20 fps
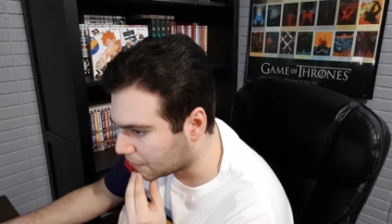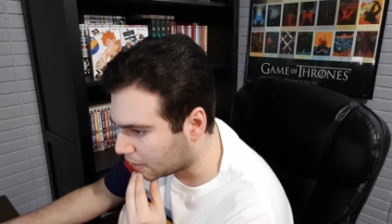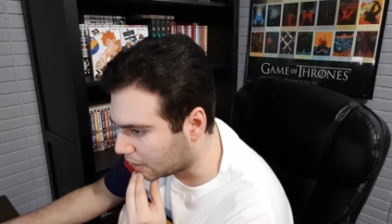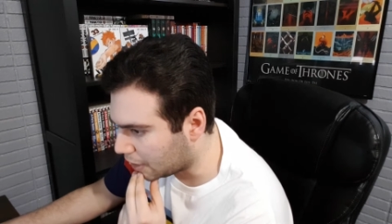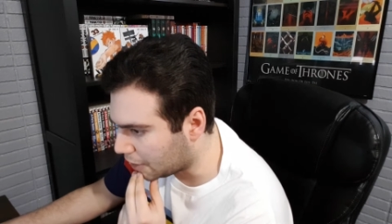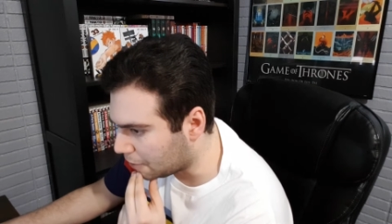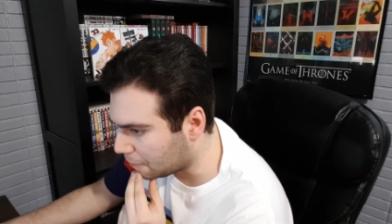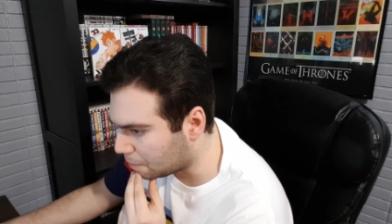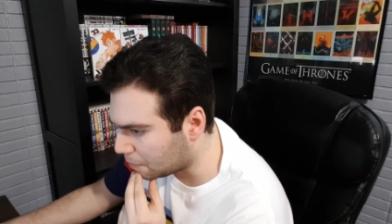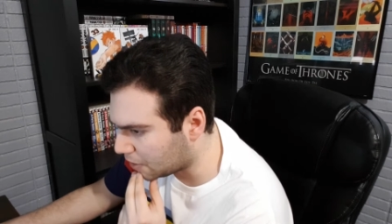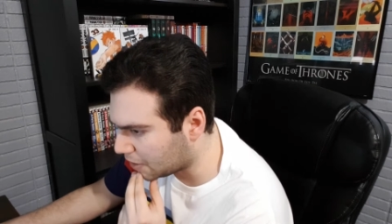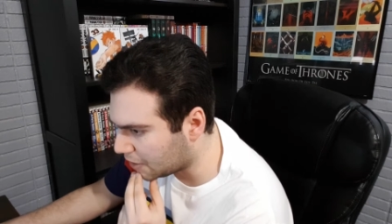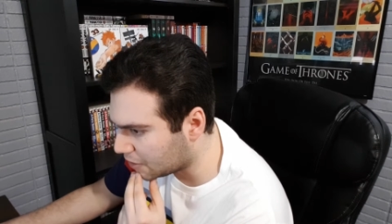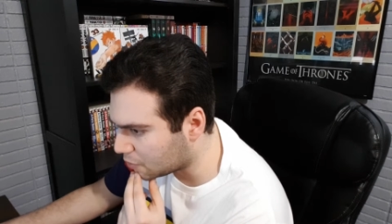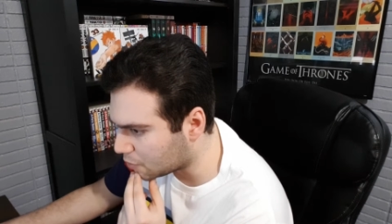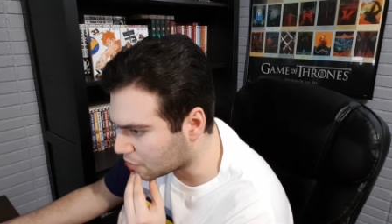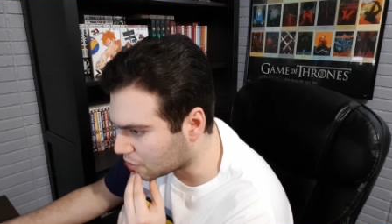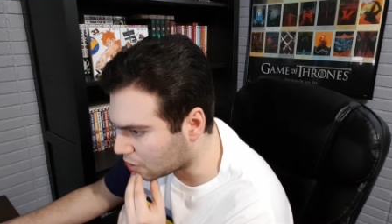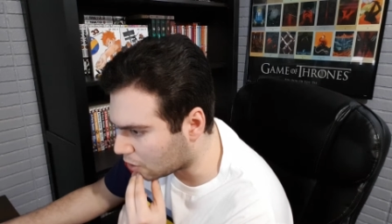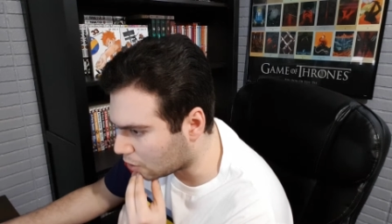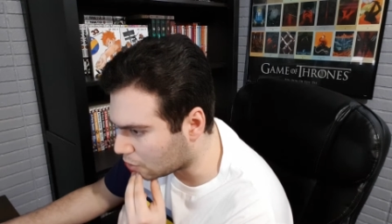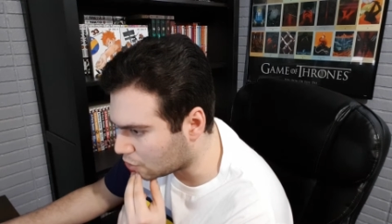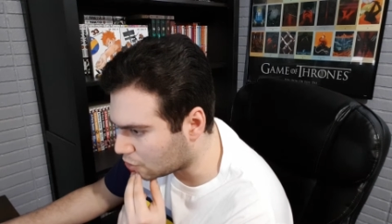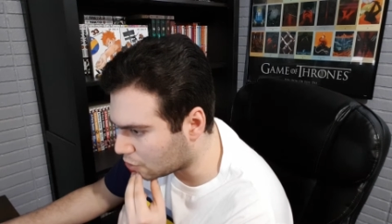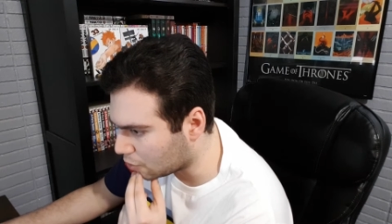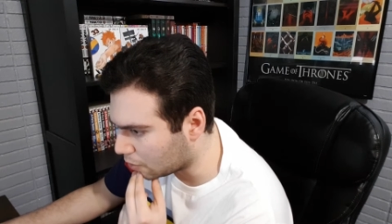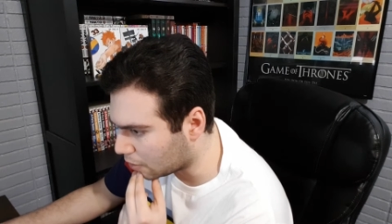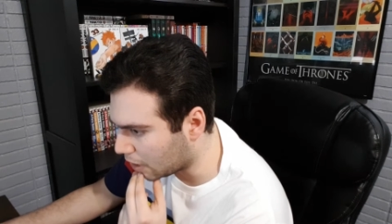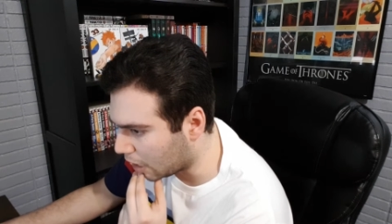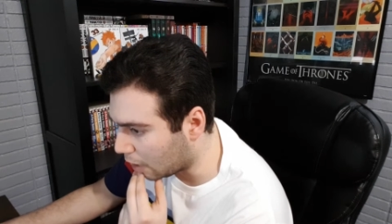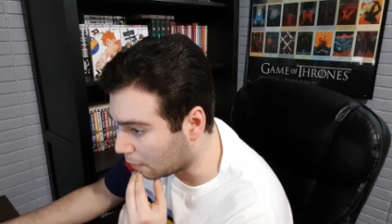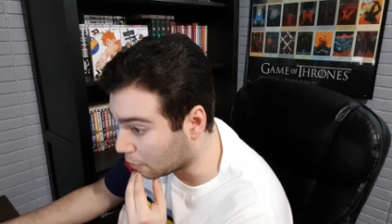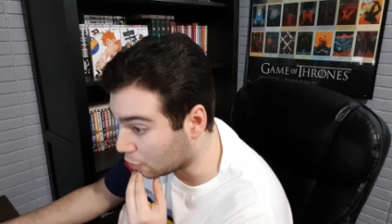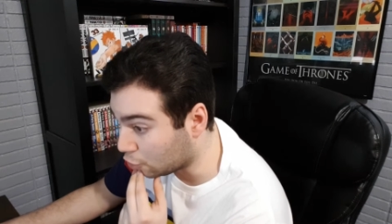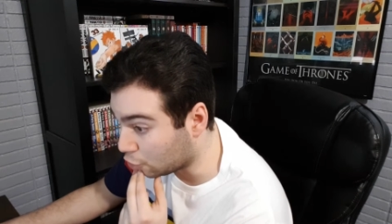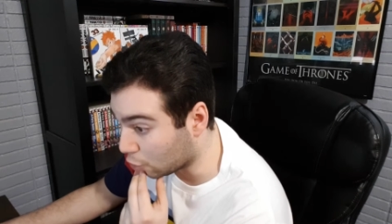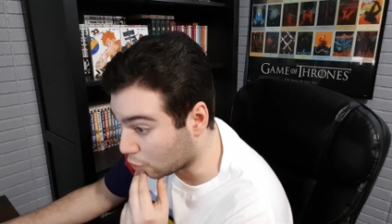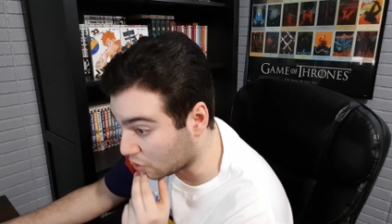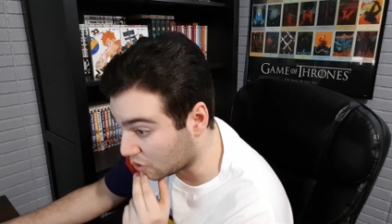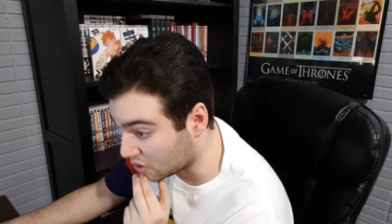Eighth place was Karasuno and Aoba
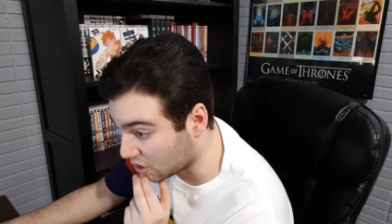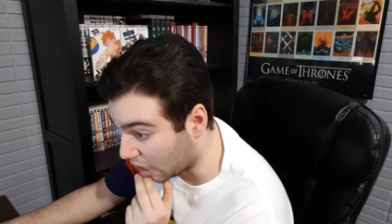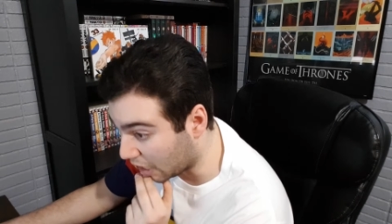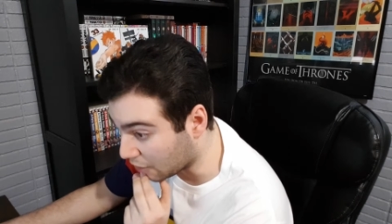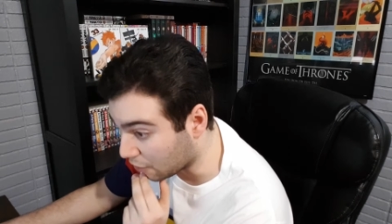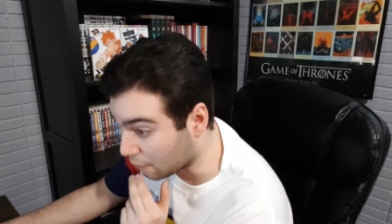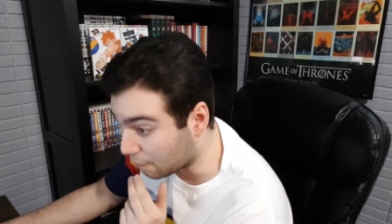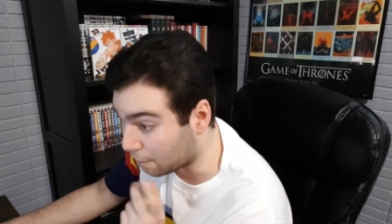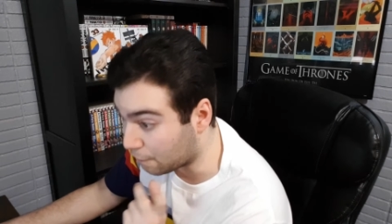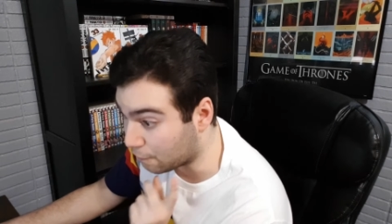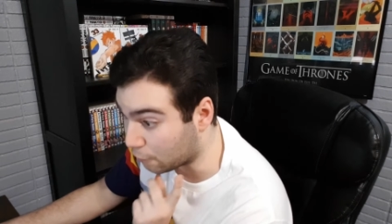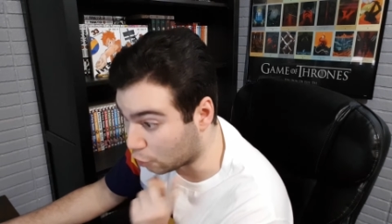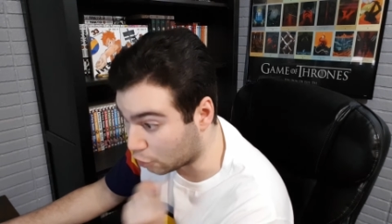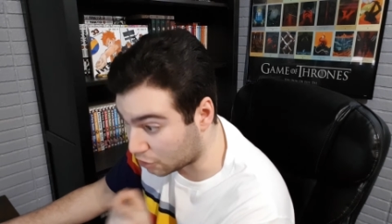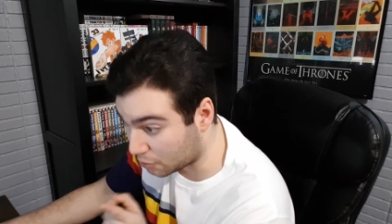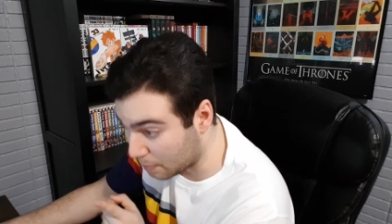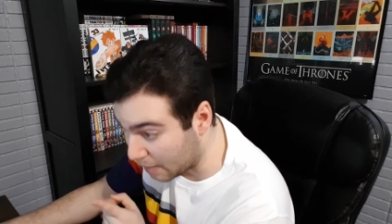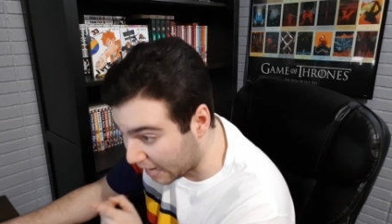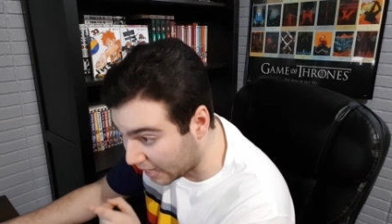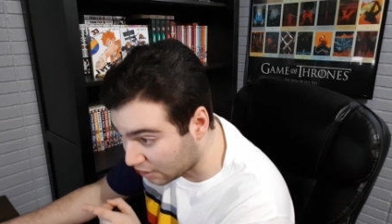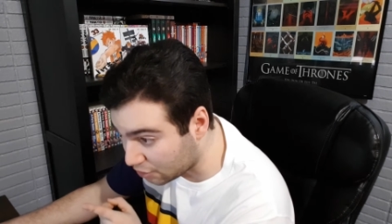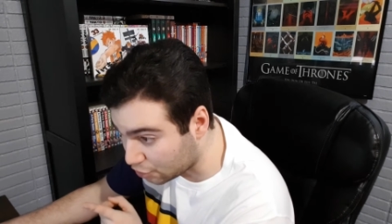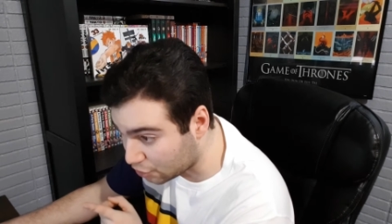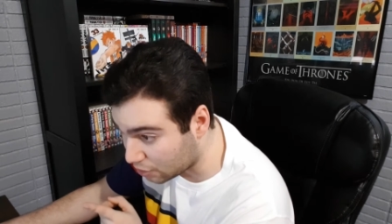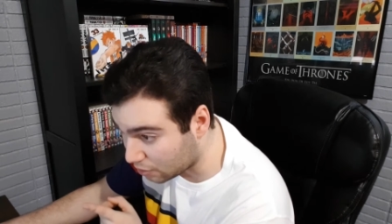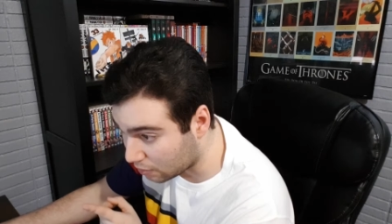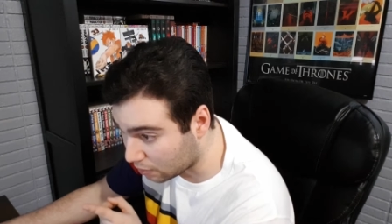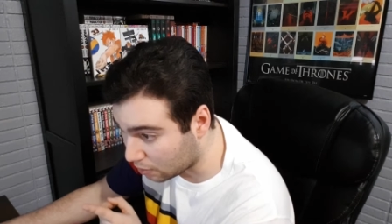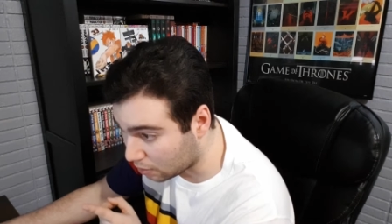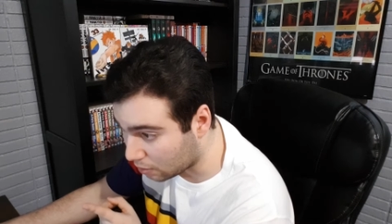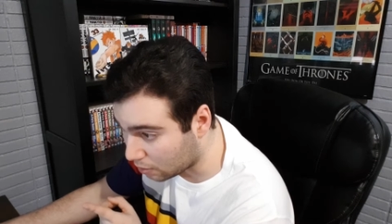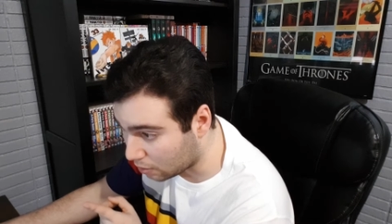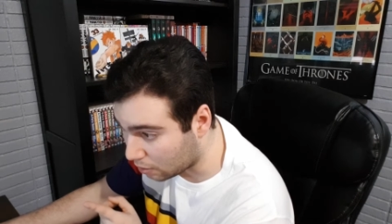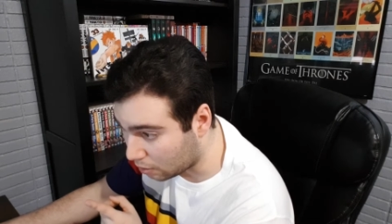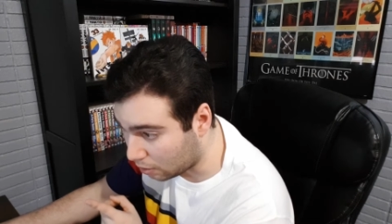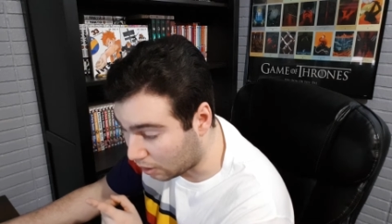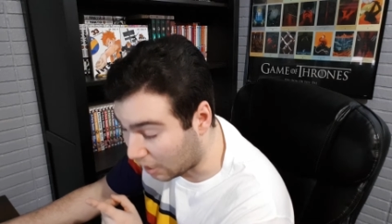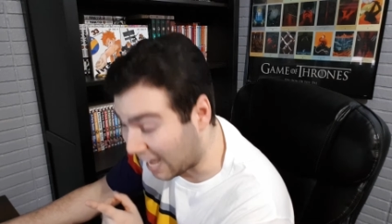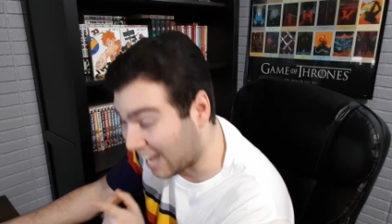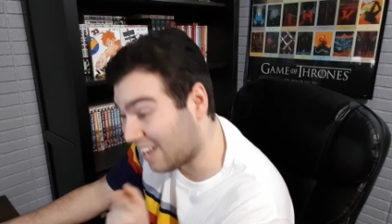Johsai. The first match,
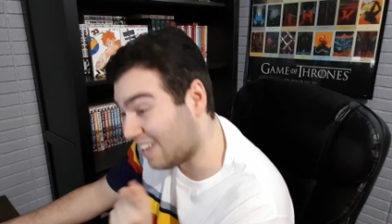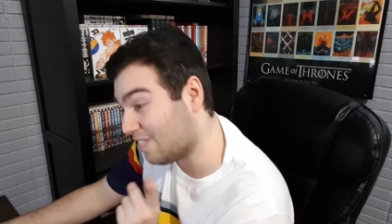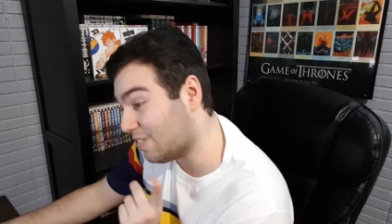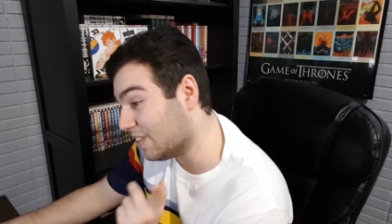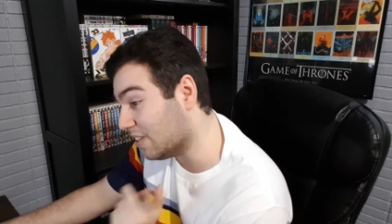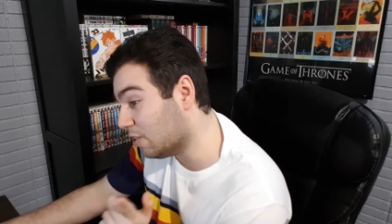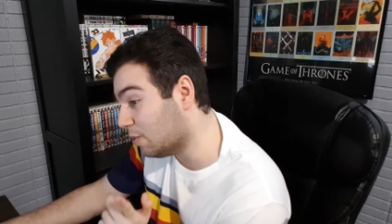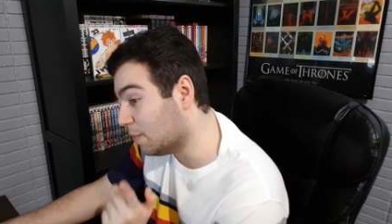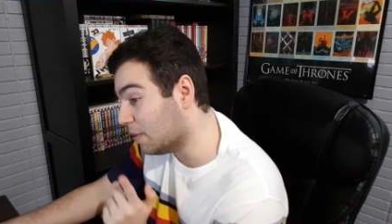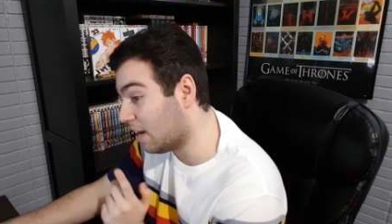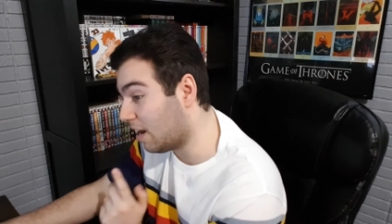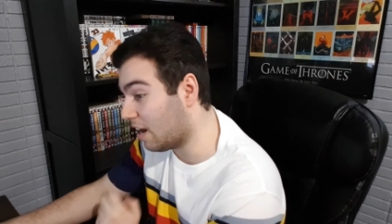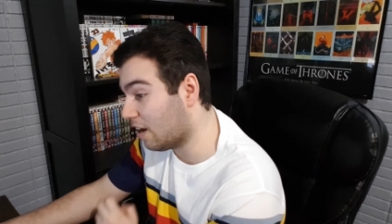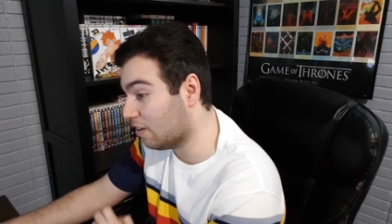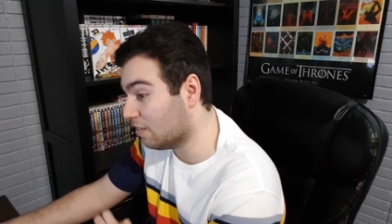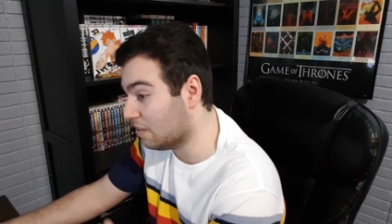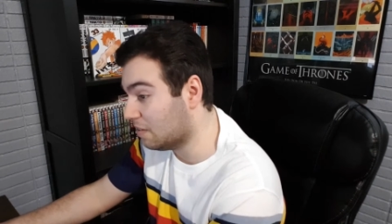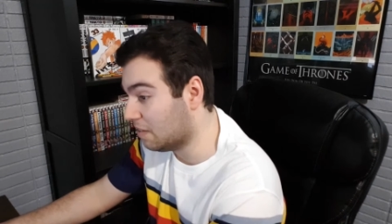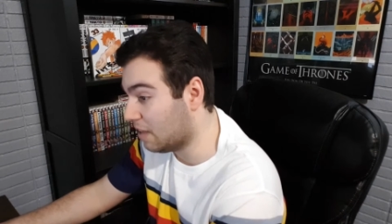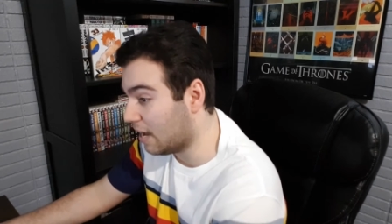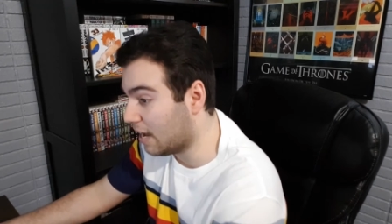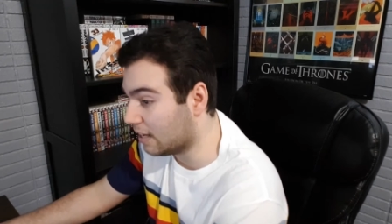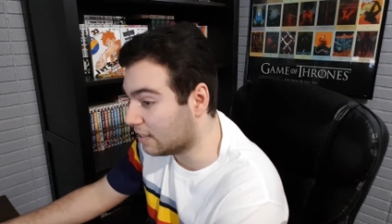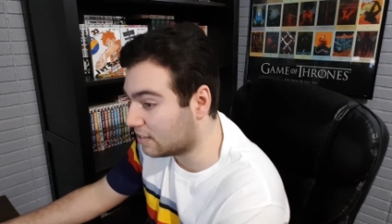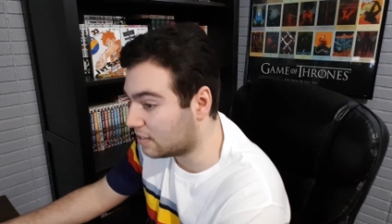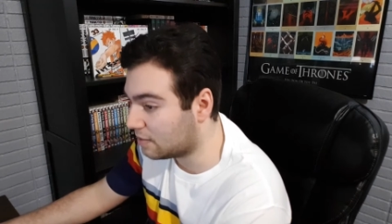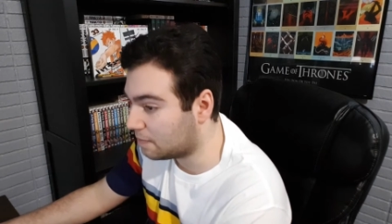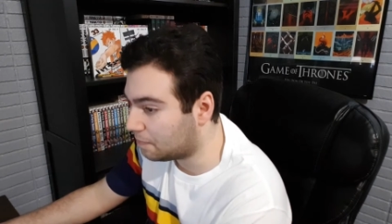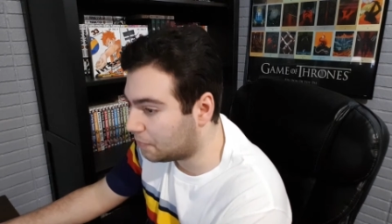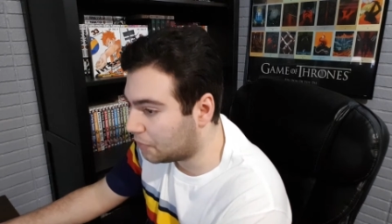I have it a little bit higher than that.